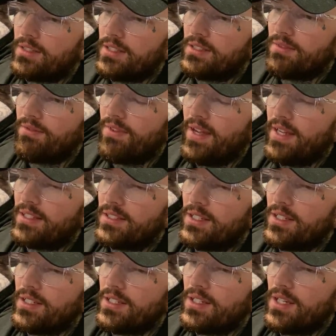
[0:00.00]

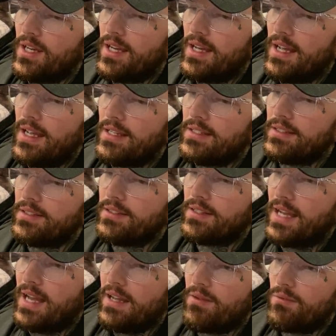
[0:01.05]
disinfectant, and
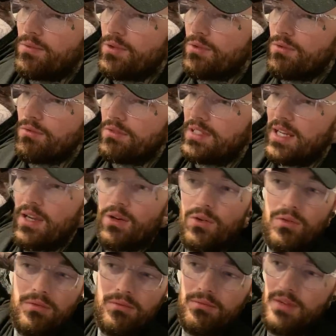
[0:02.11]
that will
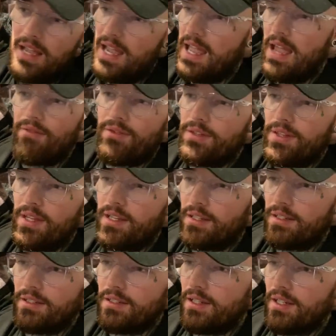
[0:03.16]
kill
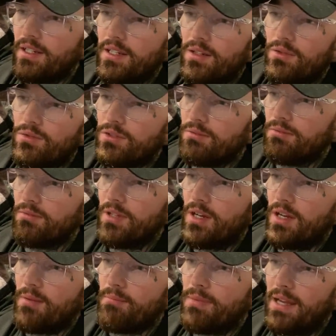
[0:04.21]
everything. It kills
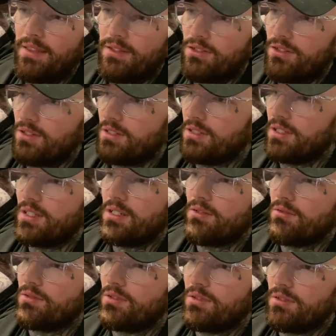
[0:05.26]
pathogens. It
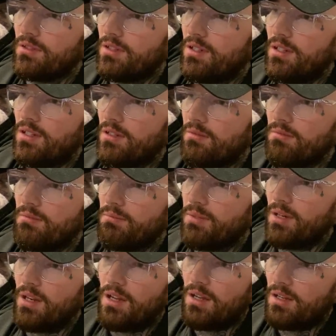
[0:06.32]
kills
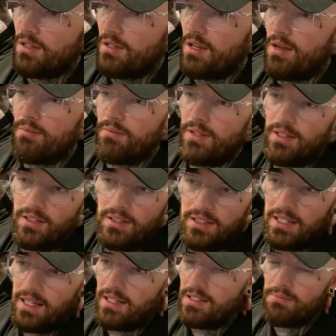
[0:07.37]
blood. It
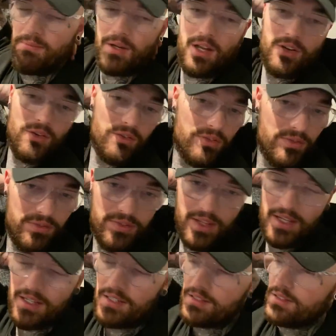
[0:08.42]
cleans blood off of
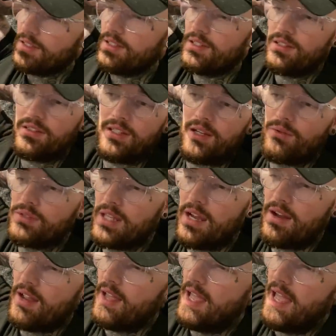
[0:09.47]
things. It kills
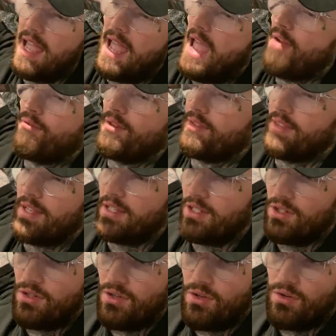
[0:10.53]
everything
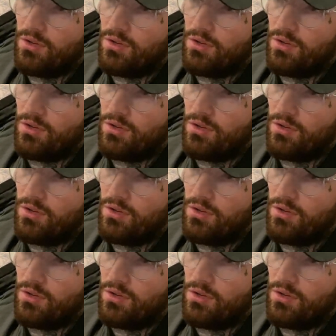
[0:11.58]
you